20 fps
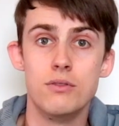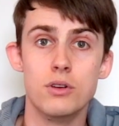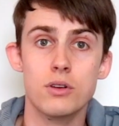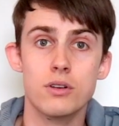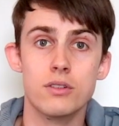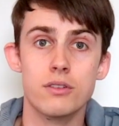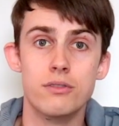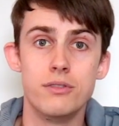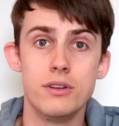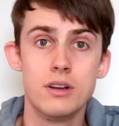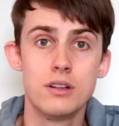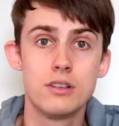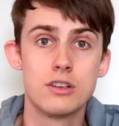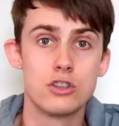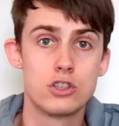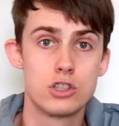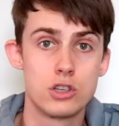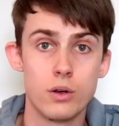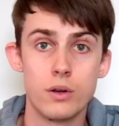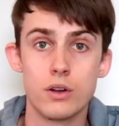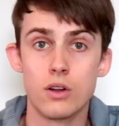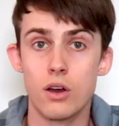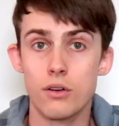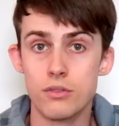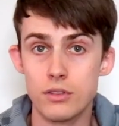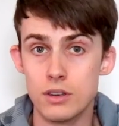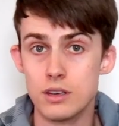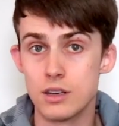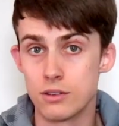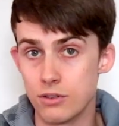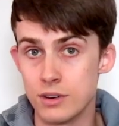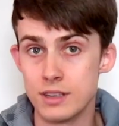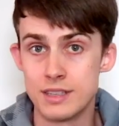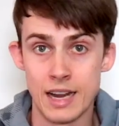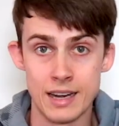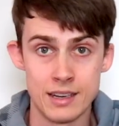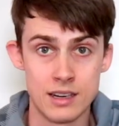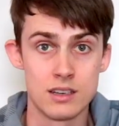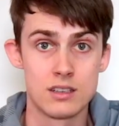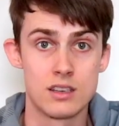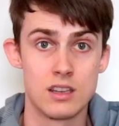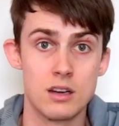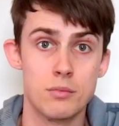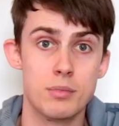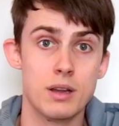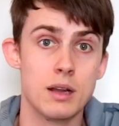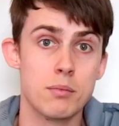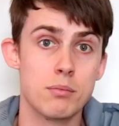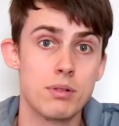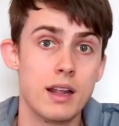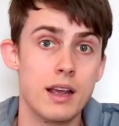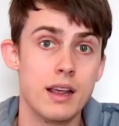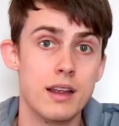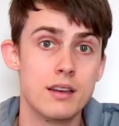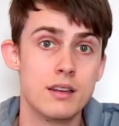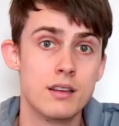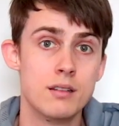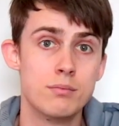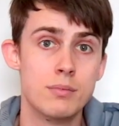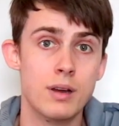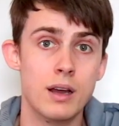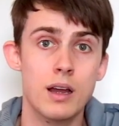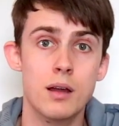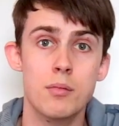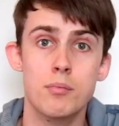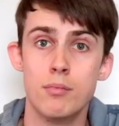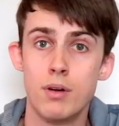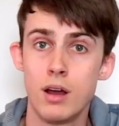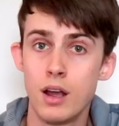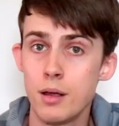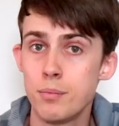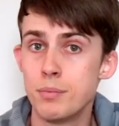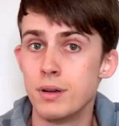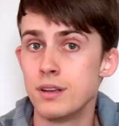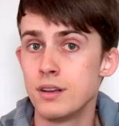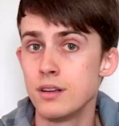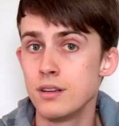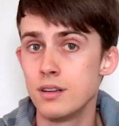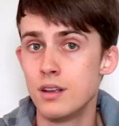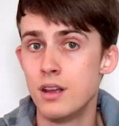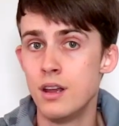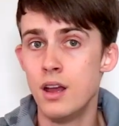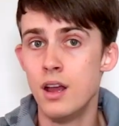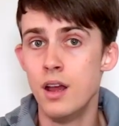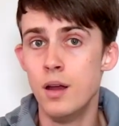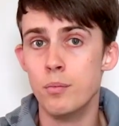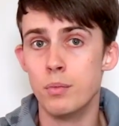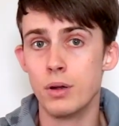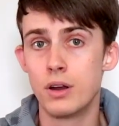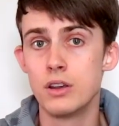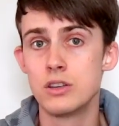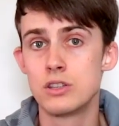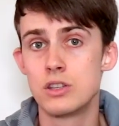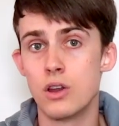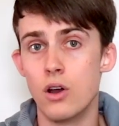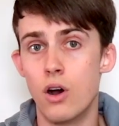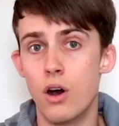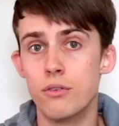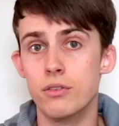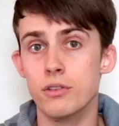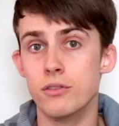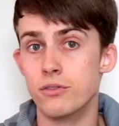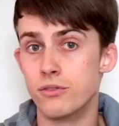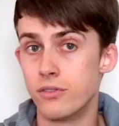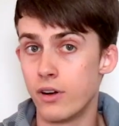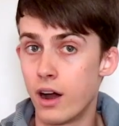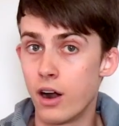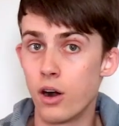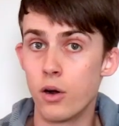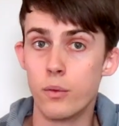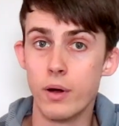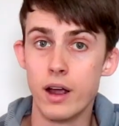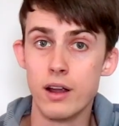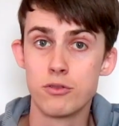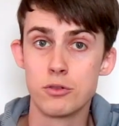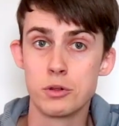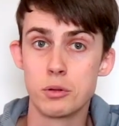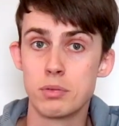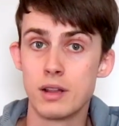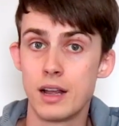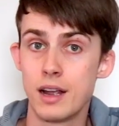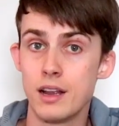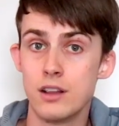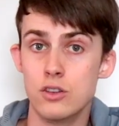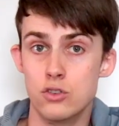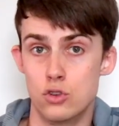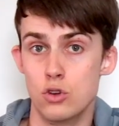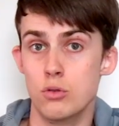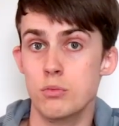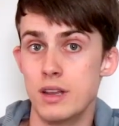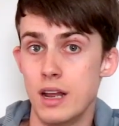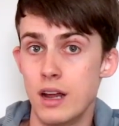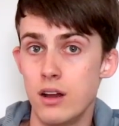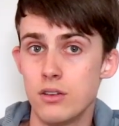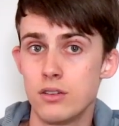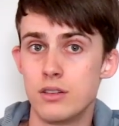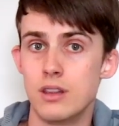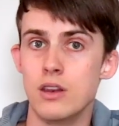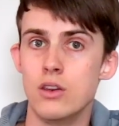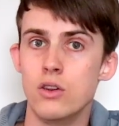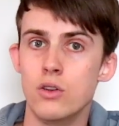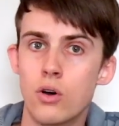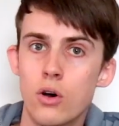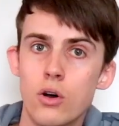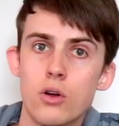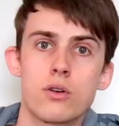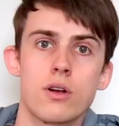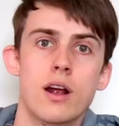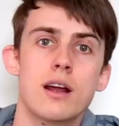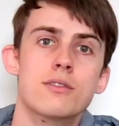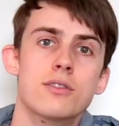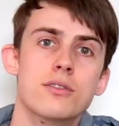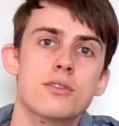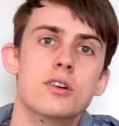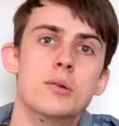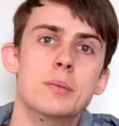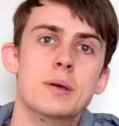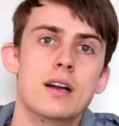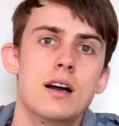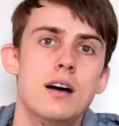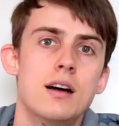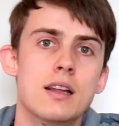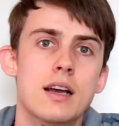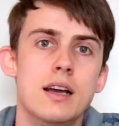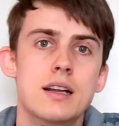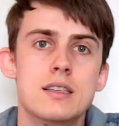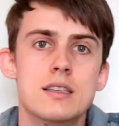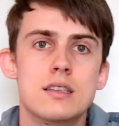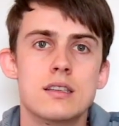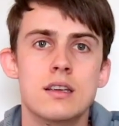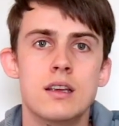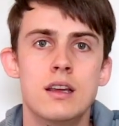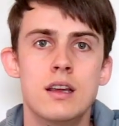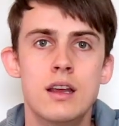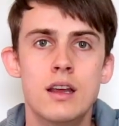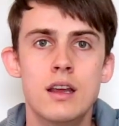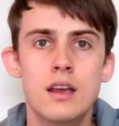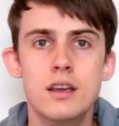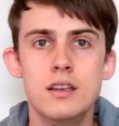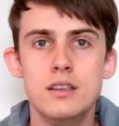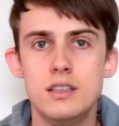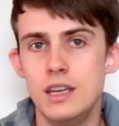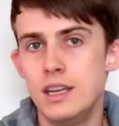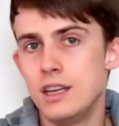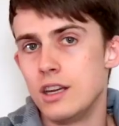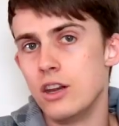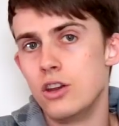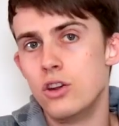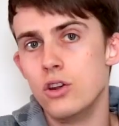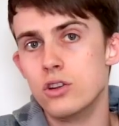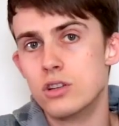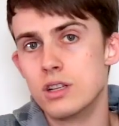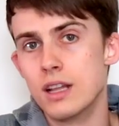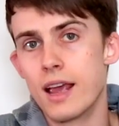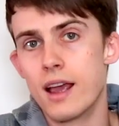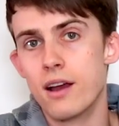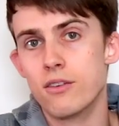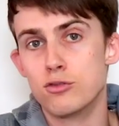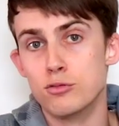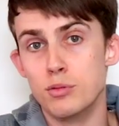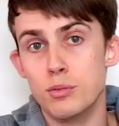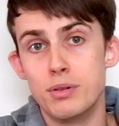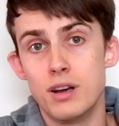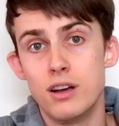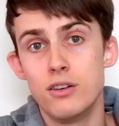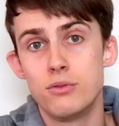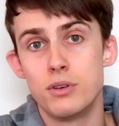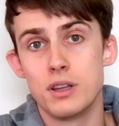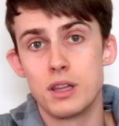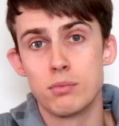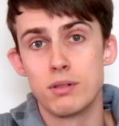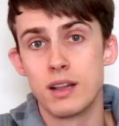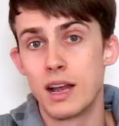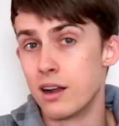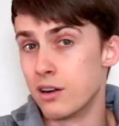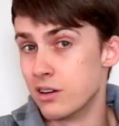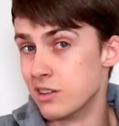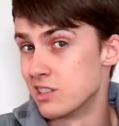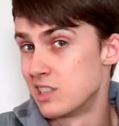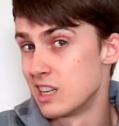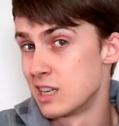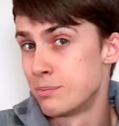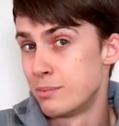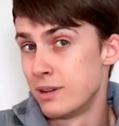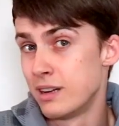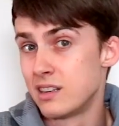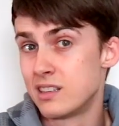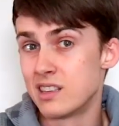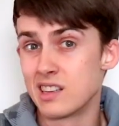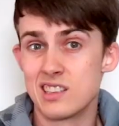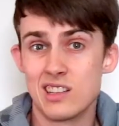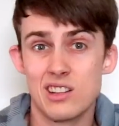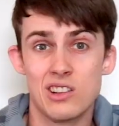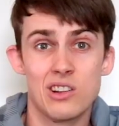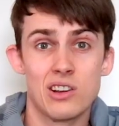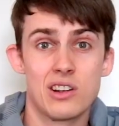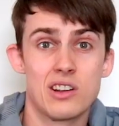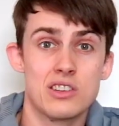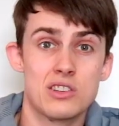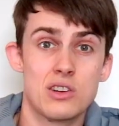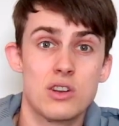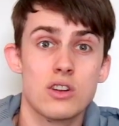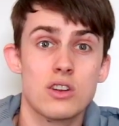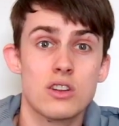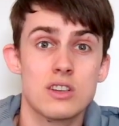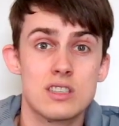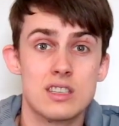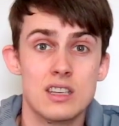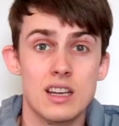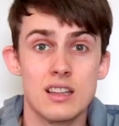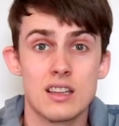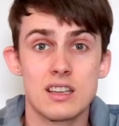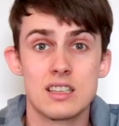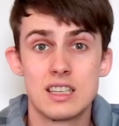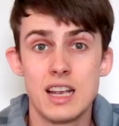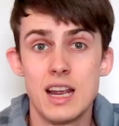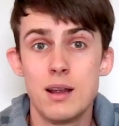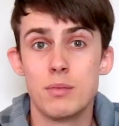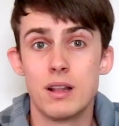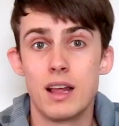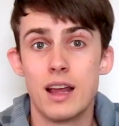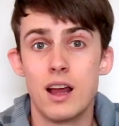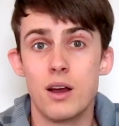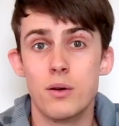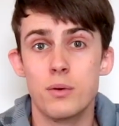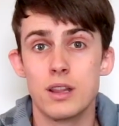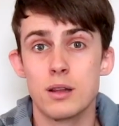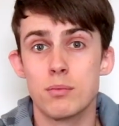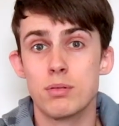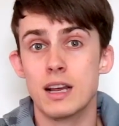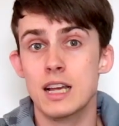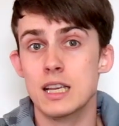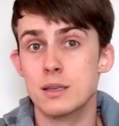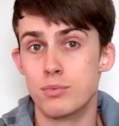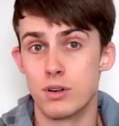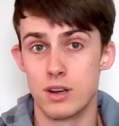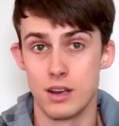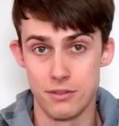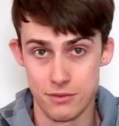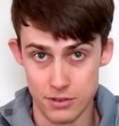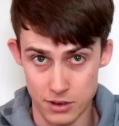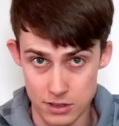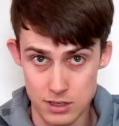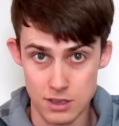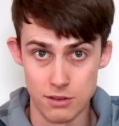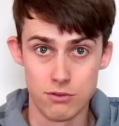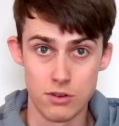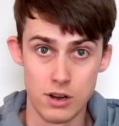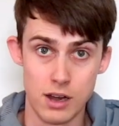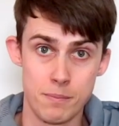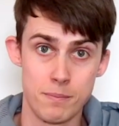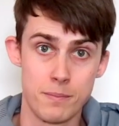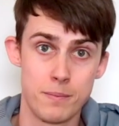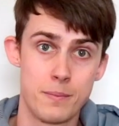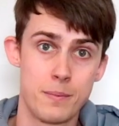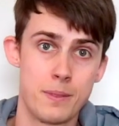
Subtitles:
view of the field and showing off the different tactics that are being played, but in my opinion, because they're often far away from the play and zoomed out, they're not great for filming highlights. Seeing a huge layout from above where the player is this big doesn't look as good as seeing the same layout where the player's body fills the frame.